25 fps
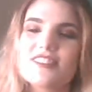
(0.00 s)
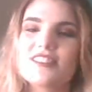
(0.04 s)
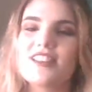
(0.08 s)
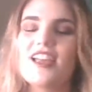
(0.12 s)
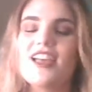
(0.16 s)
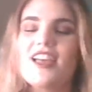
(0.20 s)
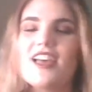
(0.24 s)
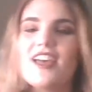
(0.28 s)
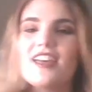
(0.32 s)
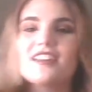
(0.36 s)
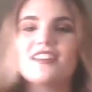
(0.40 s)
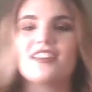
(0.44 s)

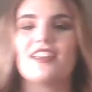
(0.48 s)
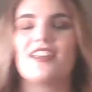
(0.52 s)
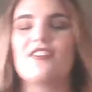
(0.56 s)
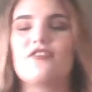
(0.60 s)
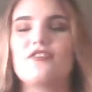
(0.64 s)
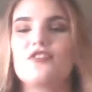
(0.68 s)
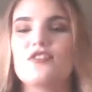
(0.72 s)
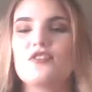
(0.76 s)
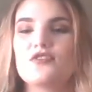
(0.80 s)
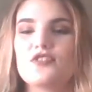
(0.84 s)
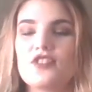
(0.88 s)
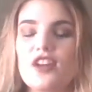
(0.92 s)
And
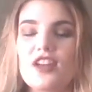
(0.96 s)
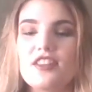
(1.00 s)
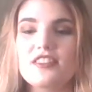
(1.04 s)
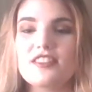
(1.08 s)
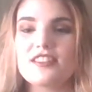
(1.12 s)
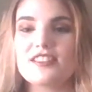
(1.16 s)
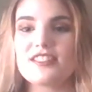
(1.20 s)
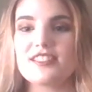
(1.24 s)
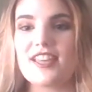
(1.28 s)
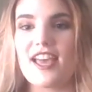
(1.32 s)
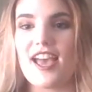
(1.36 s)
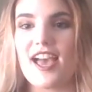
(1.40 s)
if you've done
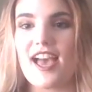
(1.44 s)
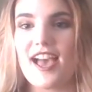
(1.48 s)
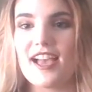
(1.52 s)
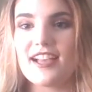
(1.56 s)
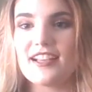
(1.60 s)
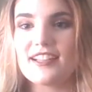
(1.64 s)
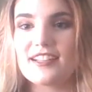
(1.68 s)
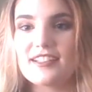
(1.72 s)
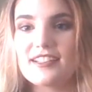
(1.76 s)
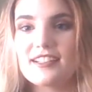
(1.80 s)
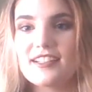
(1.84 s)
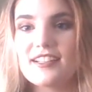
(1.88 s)
this
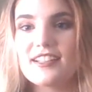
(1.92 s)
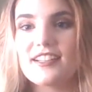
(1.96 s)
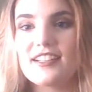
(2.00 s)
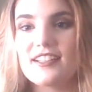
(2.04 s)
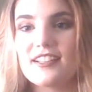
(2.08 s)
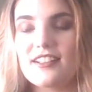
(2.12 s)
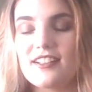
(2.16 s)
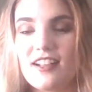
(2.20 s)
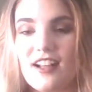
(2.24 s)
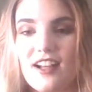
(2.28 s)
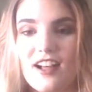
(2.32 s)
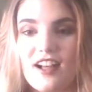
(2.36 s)
tag,
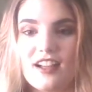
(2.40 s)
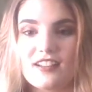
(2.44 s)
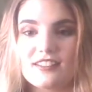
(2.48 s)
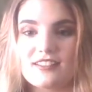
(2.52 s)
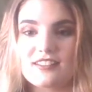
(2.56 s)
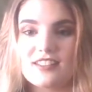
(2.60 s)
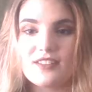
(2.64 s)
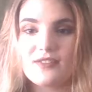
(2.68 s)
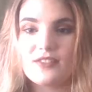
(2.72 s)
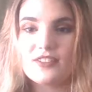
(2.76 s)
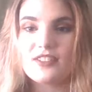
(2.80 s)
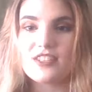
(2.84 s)
uh,
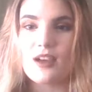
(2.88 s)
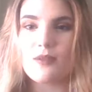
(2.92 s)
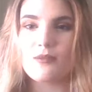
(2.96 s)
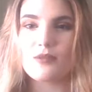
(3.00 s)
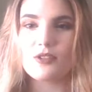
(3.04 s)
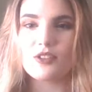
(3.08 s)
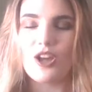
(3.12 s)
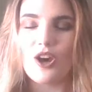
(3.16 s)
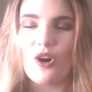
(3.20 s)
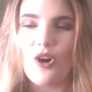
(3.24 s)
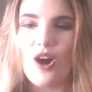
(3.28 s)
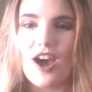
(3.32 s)
leave it down
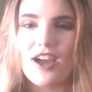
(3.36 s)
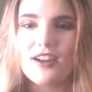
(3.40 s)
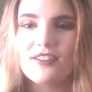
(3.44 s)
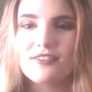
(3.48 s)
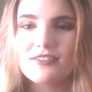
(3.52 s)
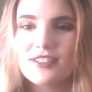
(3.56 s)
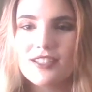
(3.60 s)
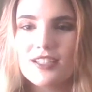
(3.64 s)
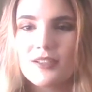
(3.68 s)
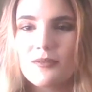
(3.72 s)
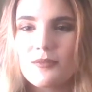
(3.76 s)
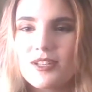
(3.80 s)
below. I
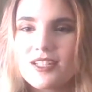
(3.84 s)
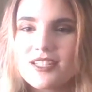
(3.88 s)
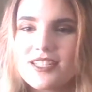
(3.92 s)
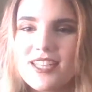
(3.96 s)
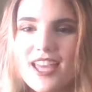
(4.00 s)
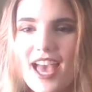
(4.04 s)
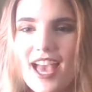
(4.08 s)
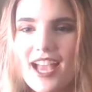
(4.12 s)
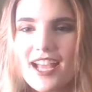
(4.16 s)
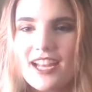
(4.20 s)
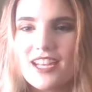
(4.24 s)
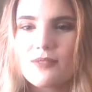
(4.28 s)
don't think I'm going to
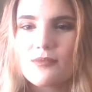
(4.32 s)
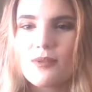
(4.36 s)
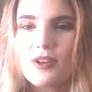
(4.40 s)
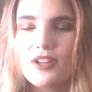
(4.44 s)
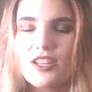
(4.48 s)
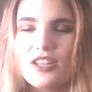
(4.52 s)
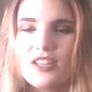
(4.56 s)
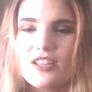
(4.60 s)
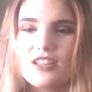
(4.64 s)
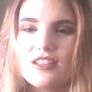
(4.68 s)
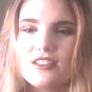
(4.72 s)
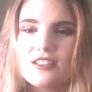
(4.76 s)
tag
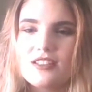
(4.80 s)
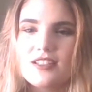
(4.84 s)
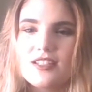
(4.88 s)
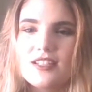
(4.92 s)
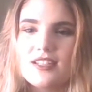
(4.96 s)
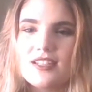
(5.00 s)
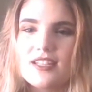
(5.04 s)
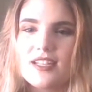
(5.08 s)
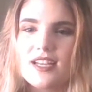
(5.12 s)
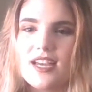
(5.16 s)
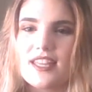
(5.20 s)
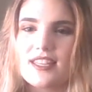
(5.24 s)
anybody
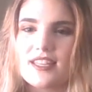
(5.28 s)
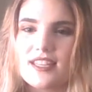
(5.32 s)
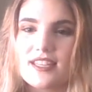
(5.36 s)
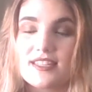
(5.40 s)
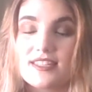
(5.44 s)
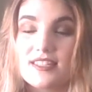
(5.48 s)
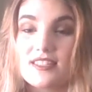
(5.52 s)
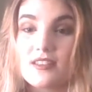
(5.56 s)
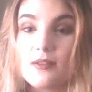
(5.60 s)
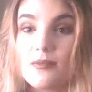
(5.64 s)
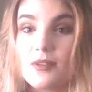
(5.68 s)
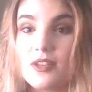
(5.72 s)

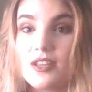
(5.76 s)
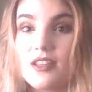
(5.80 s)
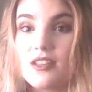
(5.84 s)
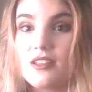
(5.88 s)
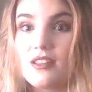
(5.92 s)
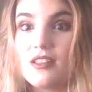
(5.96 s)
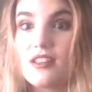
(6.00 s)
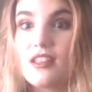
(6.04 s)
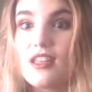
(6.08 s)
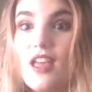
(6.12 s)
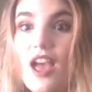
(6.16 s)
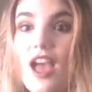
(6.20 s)
unless
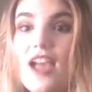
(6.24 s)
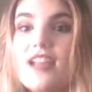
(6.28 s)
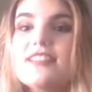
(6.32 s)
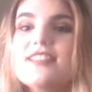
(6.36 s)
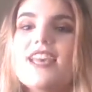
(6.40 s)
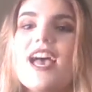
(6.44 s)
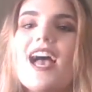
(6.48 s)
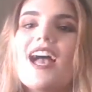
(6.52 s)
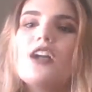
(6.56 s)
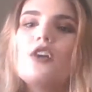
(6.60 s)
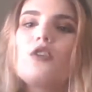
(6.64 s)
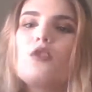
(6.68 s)
somebody... I
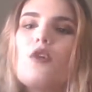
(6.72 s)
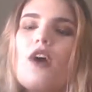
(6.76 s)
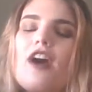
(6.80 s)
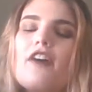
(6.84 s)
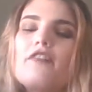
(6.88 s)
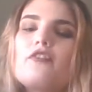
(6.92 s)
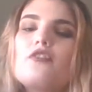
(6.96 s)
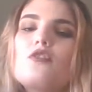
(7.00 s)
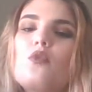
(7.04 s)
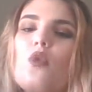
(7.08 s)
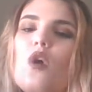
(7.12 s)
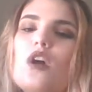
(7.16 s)
tag
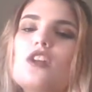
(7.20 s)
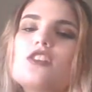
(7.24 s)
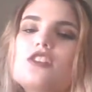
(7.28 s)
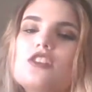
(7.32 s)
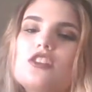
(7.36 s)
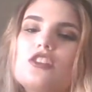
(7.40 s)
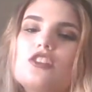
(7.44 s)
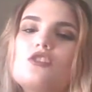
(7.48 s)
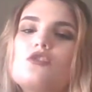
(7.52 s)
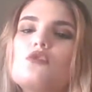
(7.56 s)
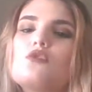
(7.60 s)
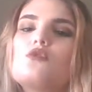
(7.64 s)
whoever
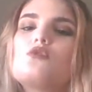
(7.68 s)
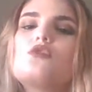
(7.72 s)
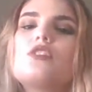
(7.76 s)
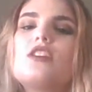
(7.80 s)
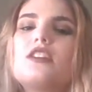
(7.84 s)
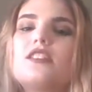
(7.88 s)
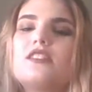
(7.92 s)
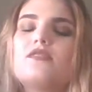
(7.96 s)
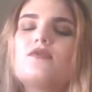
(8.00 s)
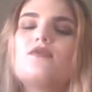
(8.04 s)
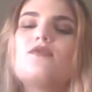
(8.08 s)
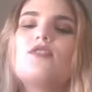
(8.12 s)
wants to do
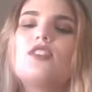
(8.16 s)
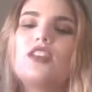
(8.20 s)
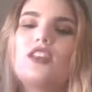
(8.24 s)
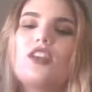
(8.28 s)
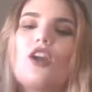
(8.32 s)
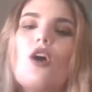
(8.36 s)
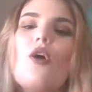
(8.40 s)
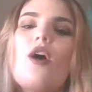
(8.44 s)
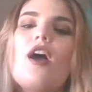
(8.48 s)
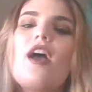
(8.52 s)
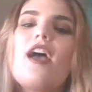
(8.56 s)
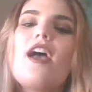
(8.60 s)
this
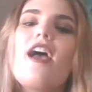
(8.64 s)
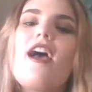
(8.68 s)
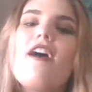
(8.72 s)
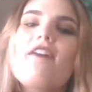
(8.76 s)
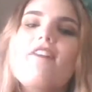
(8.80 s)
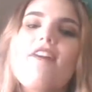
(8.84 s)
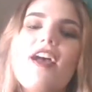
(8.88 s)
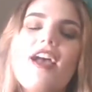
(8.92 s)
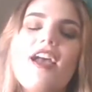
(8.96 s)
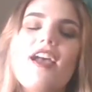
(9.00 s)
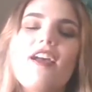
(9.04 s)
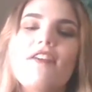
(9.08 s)
video.
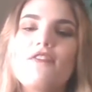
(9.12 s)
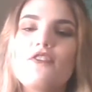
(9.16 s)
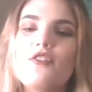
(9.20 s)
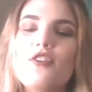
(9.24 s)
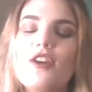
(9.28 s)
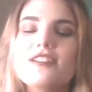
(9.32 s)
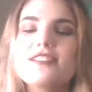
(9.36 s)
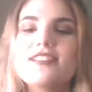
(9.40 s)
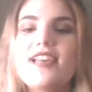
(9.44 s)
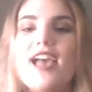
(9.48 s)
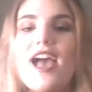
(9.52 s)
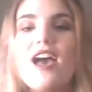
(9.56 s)
If, if you
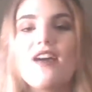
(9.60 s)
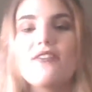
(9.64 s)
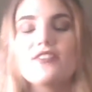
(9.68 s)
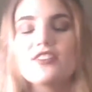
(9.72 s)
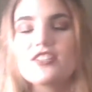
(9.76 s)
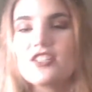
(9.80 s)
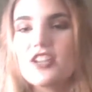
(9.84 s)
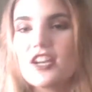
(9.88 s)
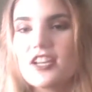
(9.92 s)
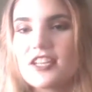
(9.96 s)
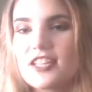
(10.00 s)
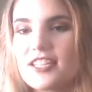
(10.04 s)
guys
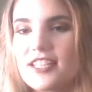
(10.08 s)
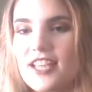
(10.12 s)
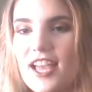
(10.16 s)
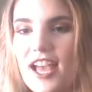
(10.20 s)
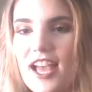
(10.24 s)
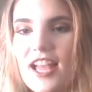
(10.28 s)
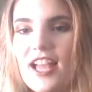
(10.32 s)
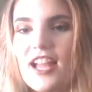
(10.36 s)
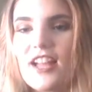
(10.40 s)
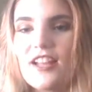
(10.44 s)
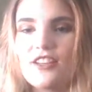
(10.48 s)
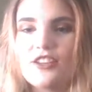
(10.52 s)
haven't done it
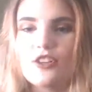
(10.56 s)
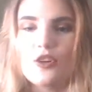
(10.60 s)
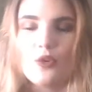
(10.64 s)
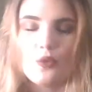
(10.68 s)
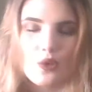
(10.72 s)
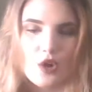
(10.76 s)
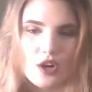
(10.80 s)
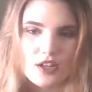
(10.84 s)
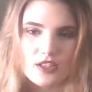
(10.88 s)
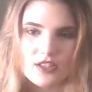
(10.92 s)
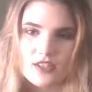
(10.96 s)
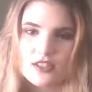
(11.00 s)
yet and you
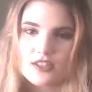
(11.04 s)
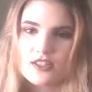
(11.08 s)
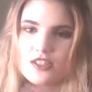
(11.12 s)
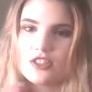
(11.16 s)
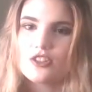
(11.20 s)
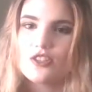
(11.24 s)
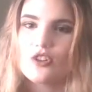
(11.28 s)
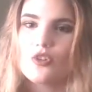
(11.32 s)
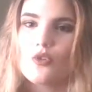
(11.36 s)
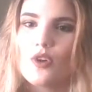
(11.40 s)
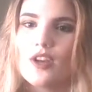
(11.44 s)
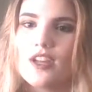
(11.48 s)
want
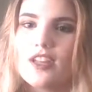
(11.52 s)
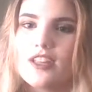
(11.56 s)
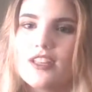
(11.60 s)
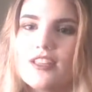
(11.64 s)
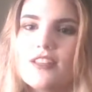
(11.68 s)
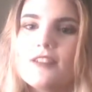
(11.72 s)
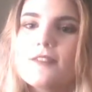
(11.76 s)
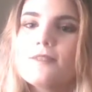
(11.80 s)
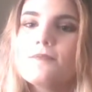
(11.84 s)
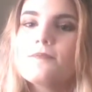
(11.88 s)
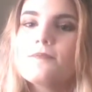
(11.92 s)
to do it,